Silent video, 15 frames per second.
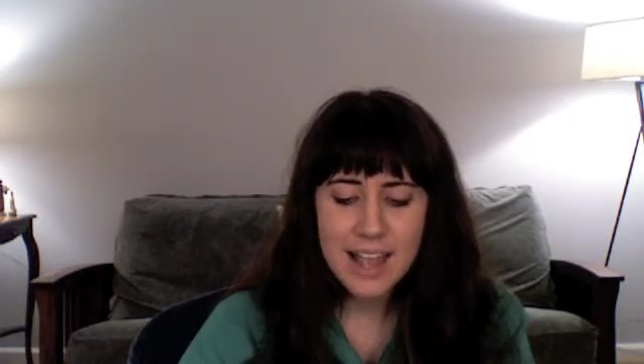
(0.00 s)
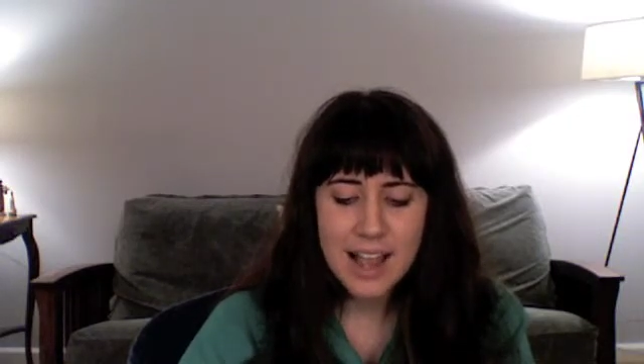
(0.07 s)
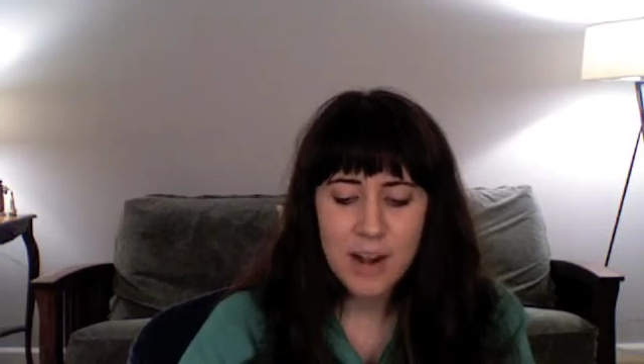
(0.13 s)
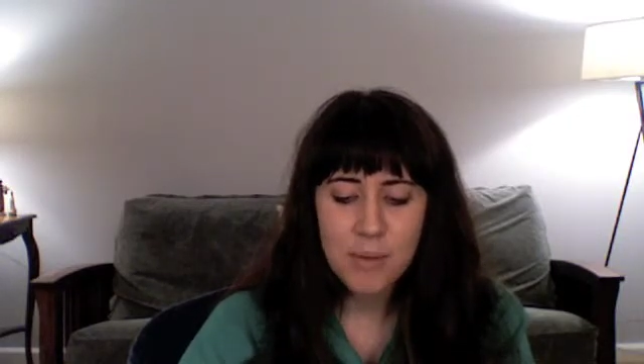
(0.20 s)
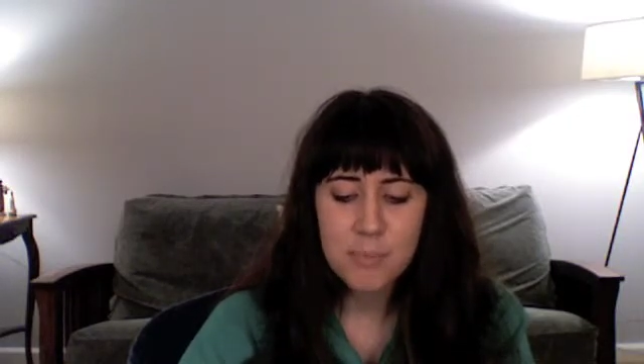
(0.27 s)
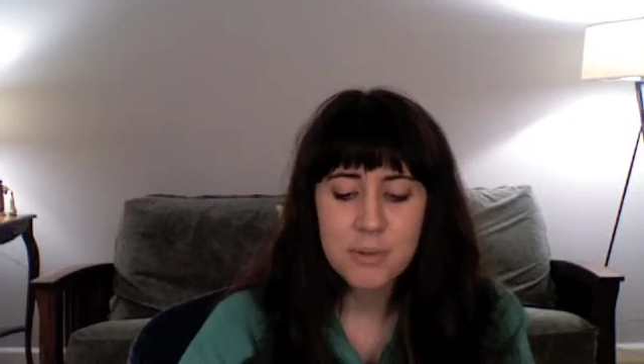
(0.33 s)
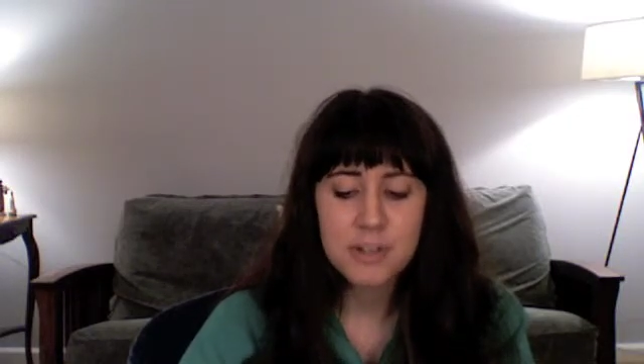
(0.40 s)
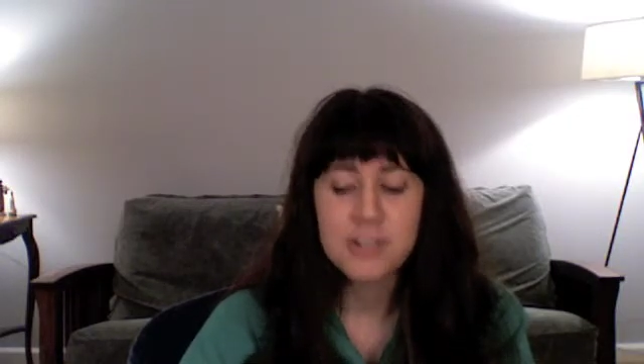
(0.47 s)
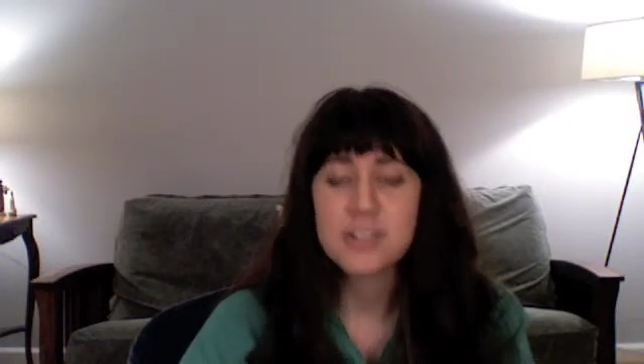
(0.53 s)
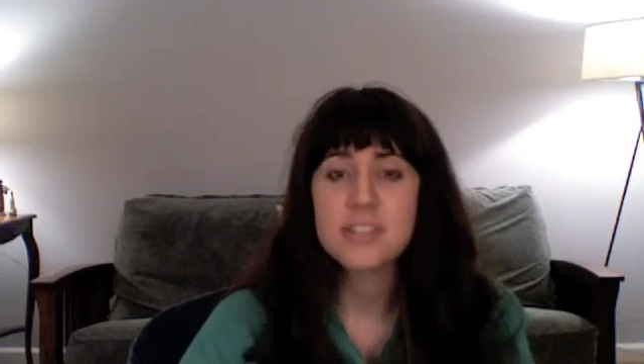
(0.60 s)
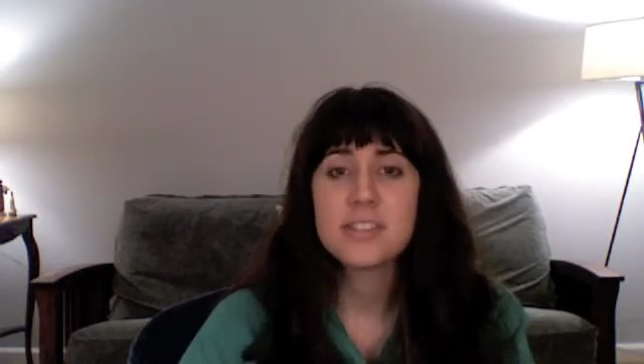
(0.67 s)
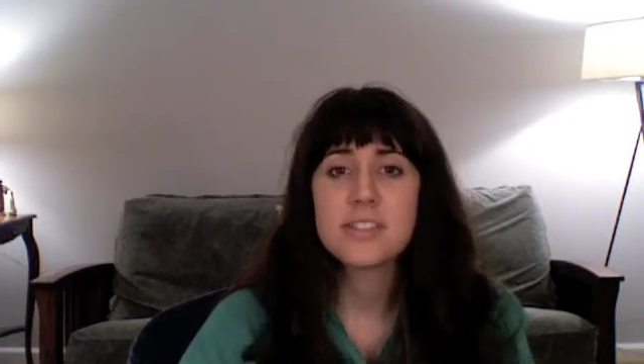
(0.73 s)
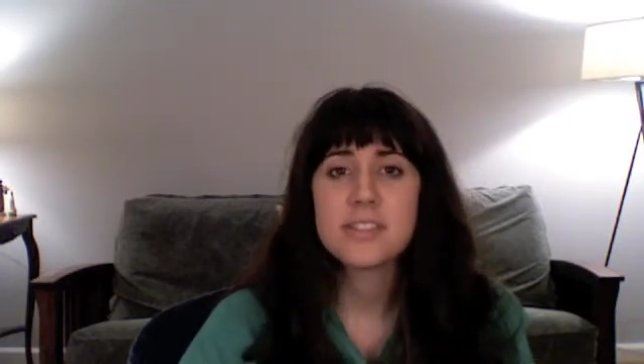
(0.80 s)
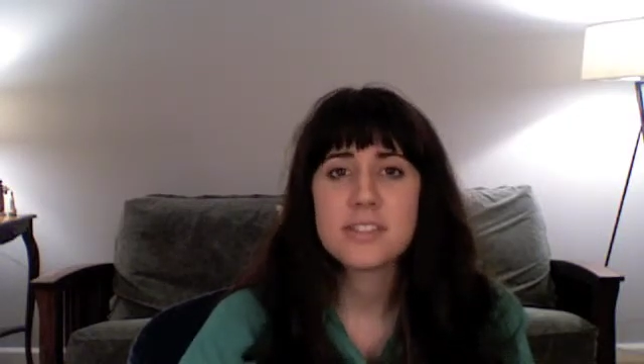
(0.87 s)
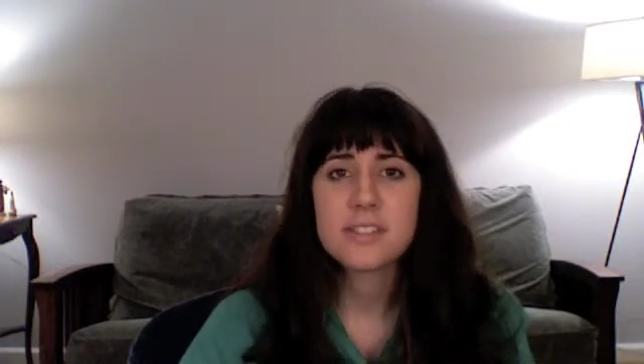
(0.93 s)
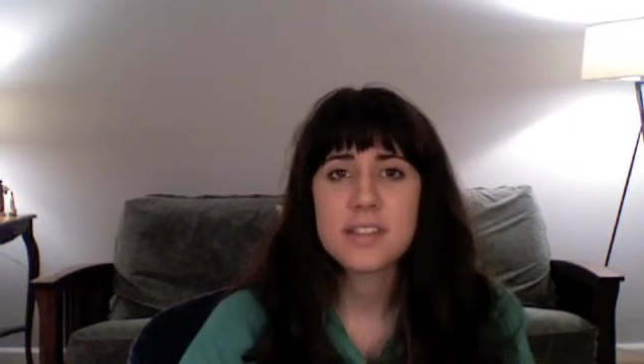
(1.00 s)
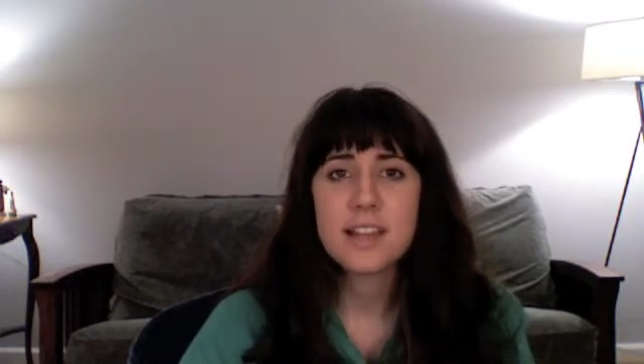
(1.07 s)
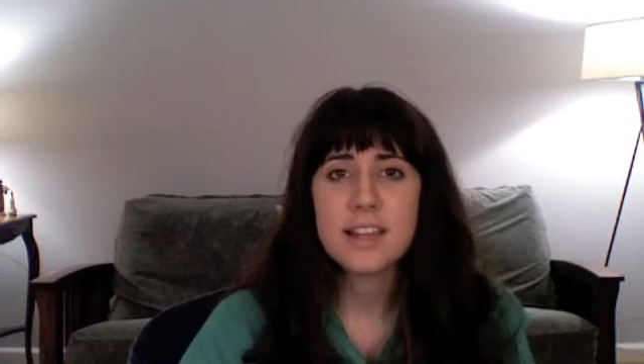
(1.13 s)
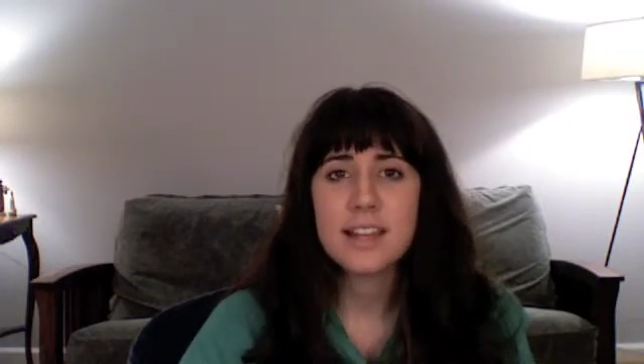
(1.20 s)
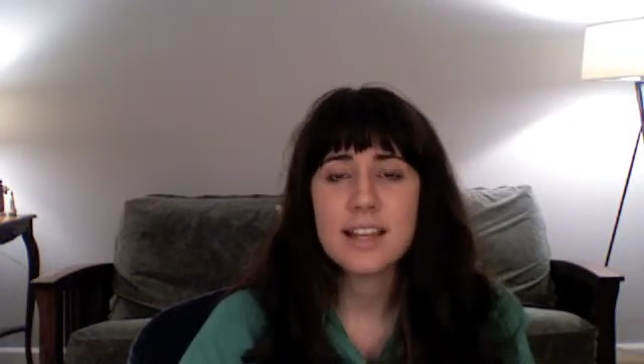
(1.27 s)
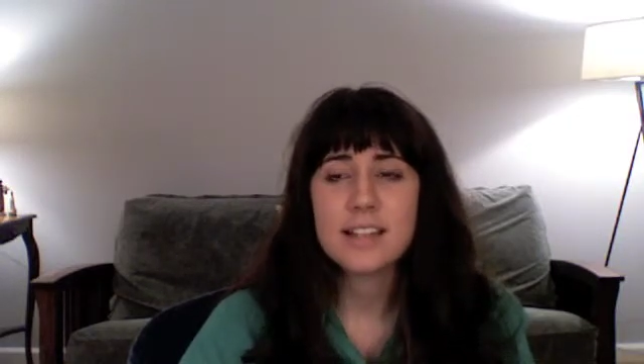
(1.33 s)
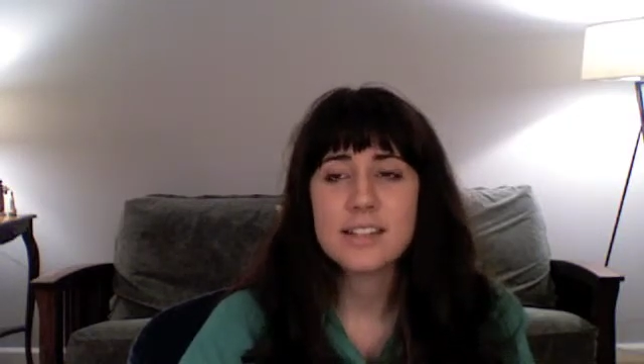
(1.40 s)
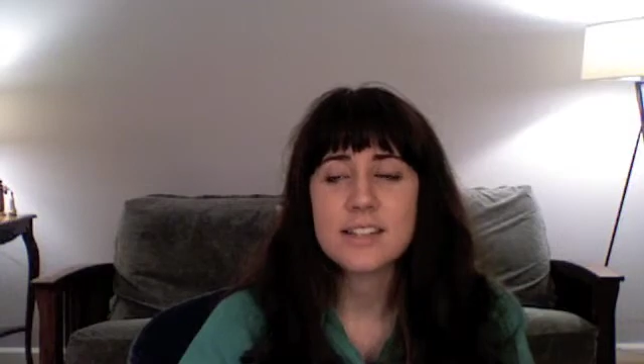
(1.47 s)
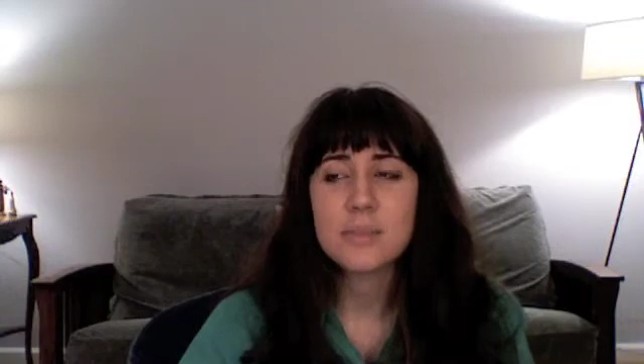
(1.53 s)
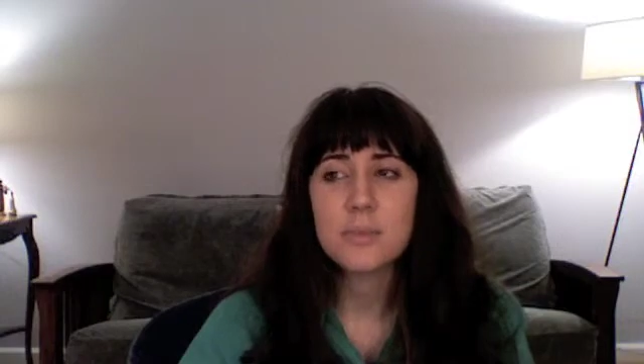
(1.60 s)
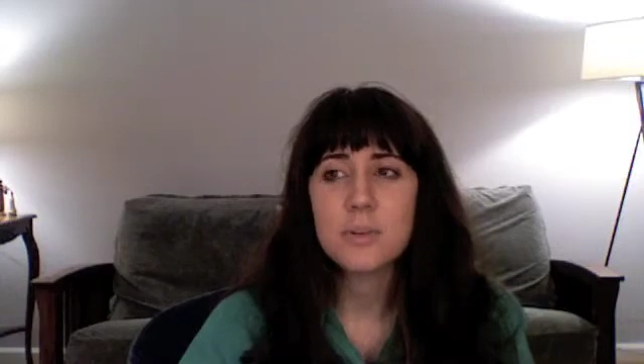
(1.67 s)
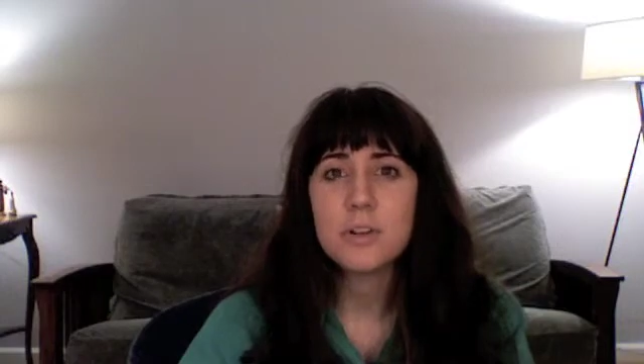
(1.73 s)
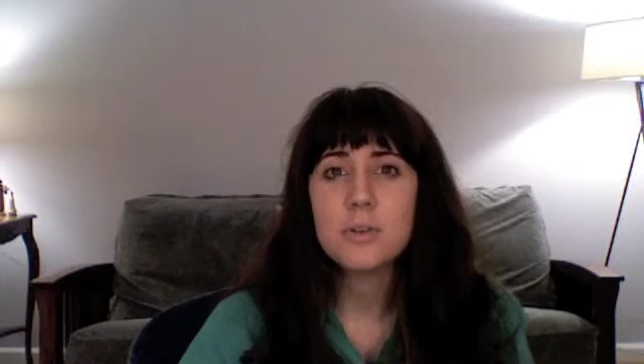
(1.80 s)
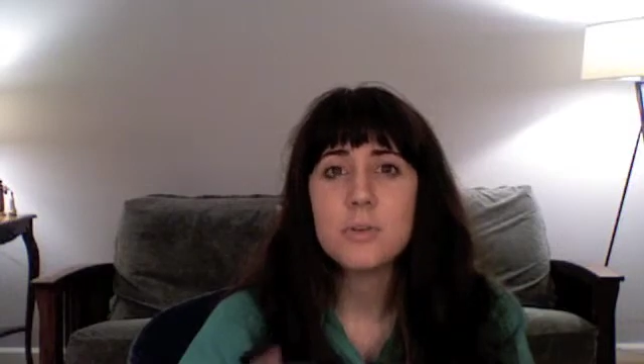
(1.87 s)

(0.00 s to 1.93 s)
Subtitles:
outbursts against